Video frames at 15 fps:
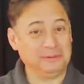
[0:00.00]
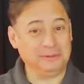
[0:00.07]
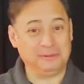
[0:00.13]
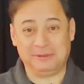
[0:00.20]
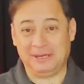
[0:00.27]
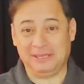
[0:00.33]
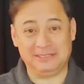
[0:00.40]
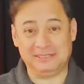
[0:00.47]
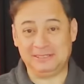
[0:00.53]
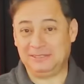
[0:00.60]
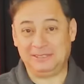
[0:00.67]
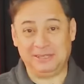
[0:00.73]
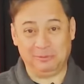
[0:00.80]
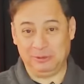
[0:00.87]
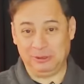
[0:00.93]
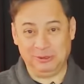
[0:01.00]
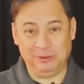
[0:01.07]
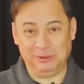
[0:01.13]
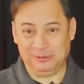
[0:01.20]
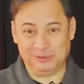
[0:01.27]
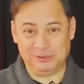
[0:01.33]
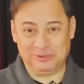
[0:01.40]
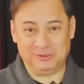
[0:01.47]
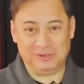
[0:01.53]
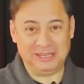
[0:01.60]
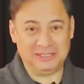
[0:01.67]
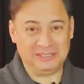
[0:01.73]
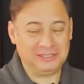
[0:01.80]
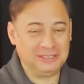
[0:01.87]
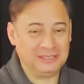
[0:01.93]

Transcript: All right, this terminology, right?